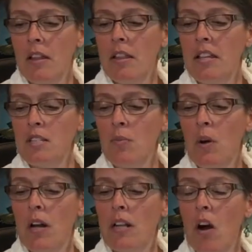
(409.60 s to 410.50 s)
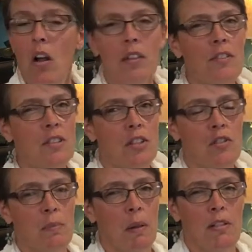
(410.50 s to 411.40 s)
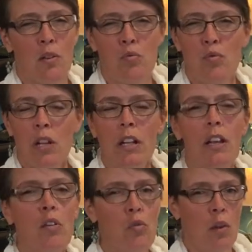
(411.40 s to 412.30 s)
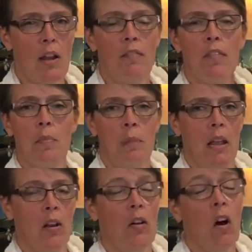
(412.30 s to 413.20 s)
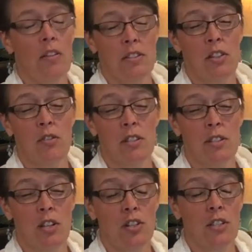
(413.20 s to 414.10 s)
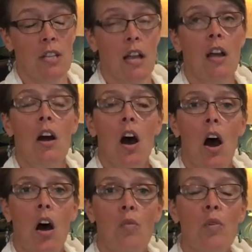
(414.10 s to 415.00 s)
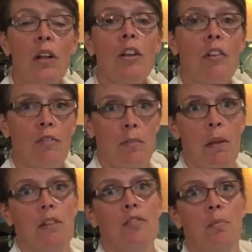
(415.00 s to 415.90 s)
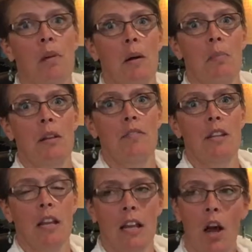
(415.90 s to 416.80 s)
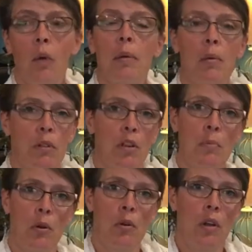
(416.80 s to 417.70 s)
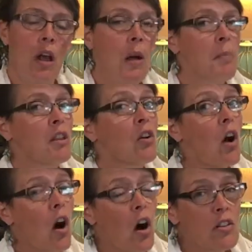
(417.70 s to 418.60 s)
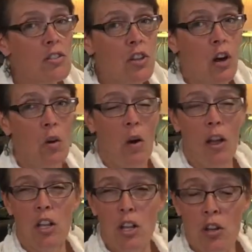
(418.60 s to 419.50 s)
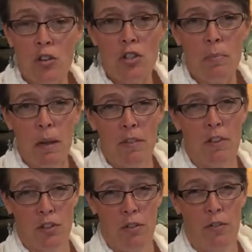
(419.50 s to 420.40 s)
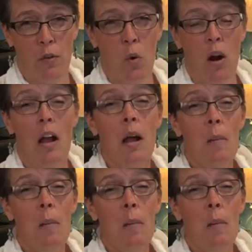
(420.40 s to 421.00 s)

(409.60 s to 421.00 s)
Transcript: This one, all of the citrus blends are really great for being, or all the citruses, I should say, are really great for being super uplifting and helping with your mood. But they're also hugely beneficial for